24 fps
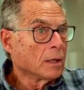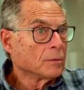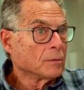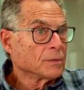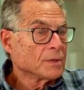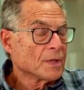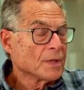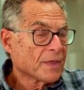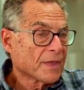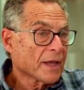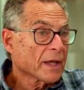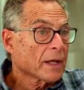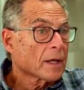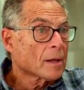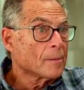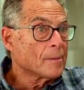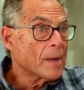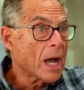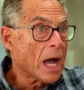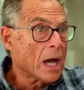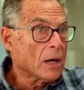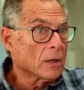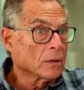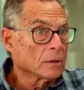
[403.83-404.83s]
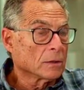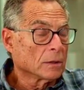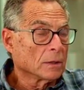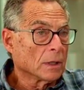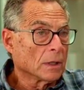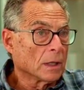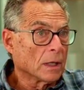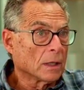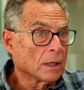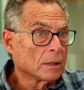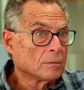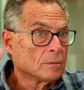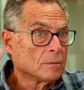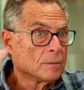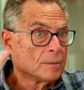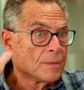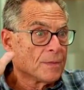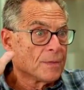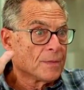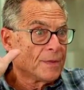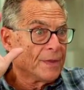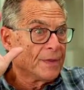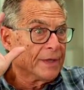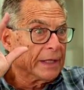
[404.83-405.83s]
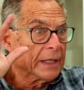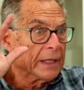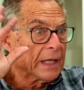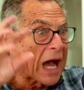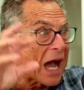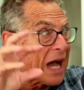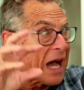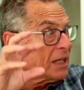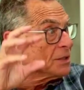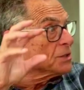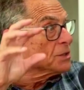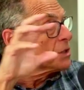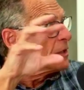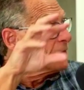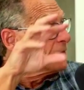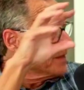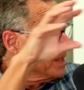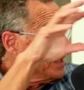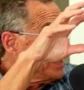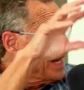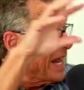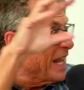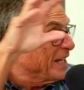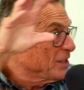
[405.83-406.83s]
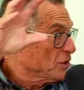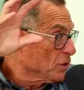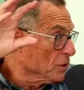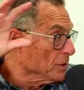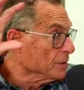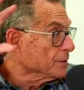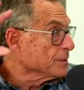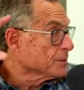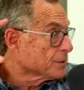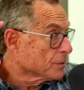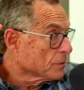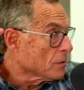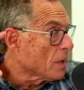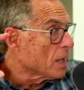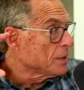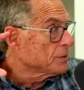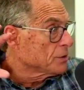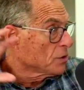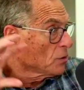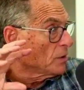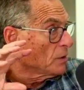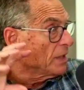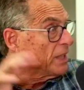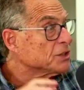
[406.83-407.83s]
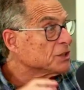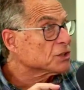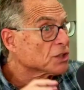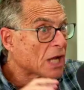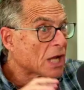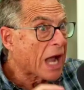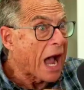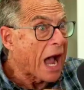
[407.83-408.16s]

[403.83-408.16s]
we think about the gods of the nations, right? So each